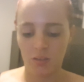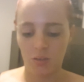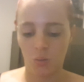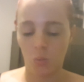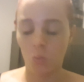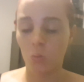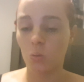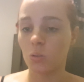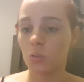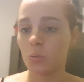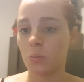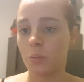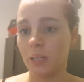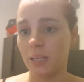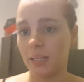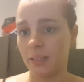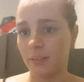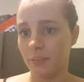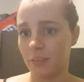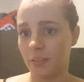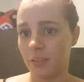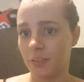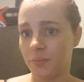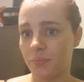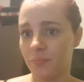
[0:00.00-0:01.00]

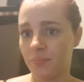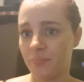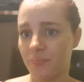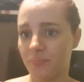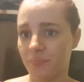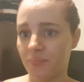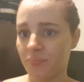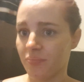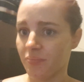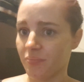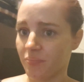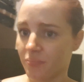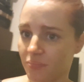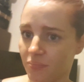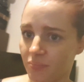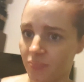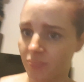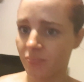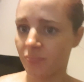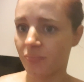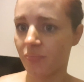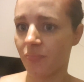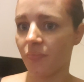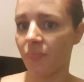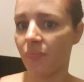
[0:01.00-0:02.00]

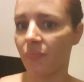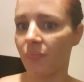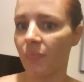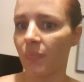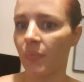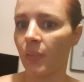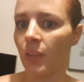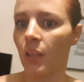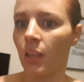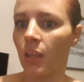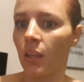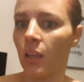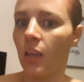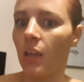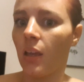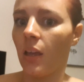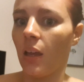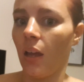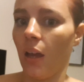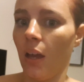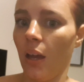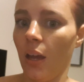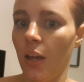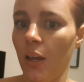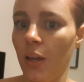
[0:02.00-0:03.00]

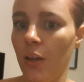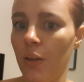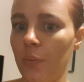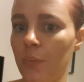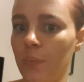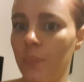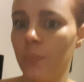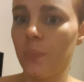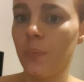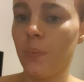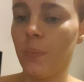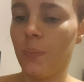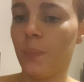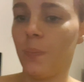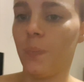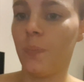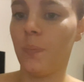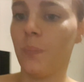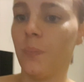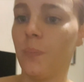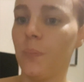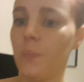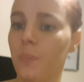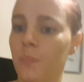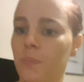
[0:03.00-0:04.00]
11:15.
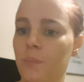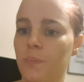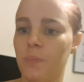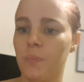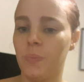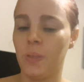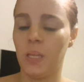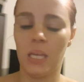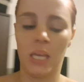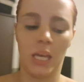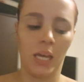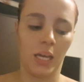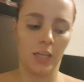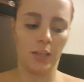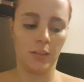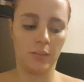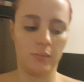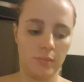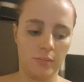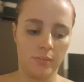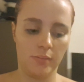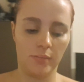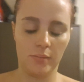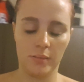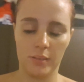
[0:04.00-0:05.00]
But yeah,
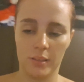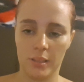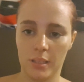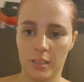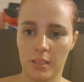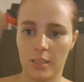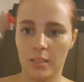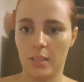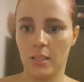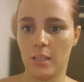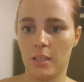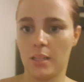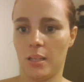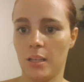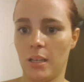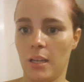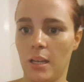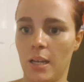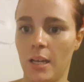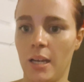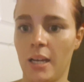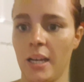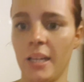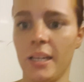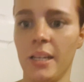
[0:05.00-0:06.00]

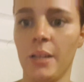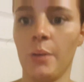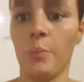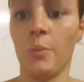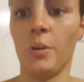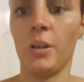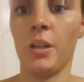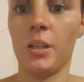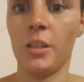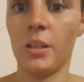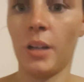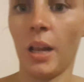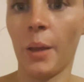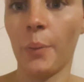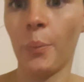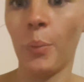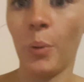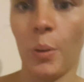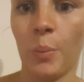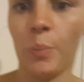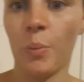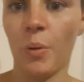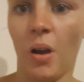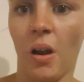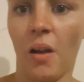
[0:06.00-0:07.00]
I didn't want to like put
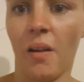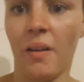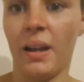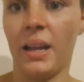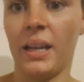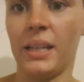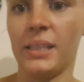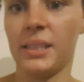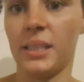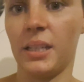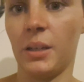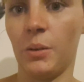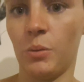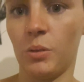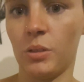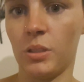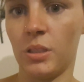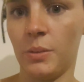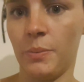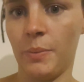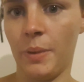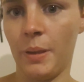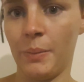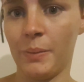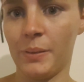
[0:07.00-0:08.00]
a bra on it because I didn't want
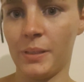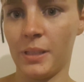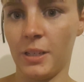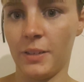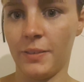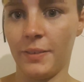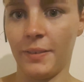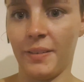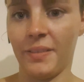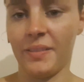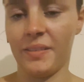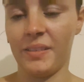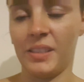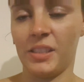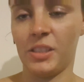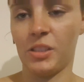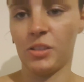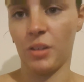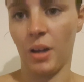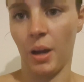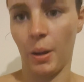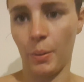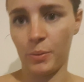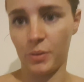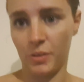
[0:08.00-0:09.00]
to make myself out any
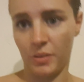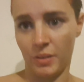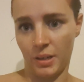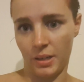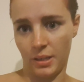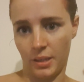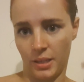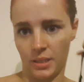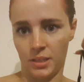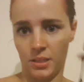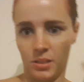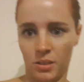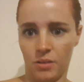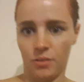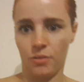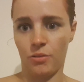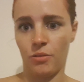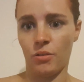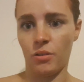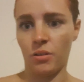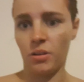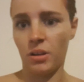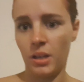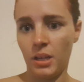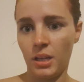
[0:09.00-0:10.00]
straps or anything, so I
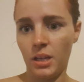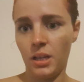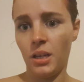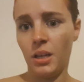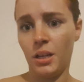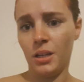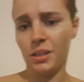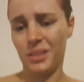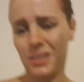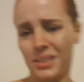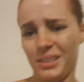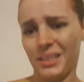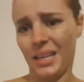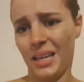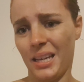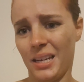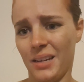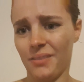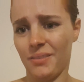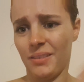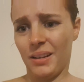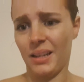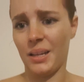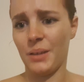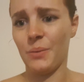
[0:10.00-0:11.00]
thought just kind
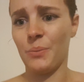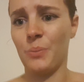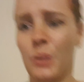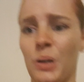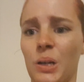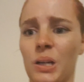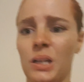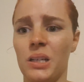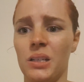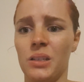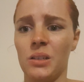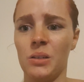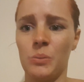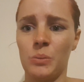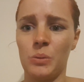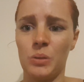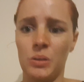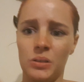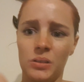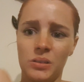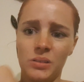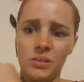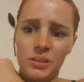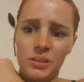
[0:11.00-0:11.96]
of like put a normal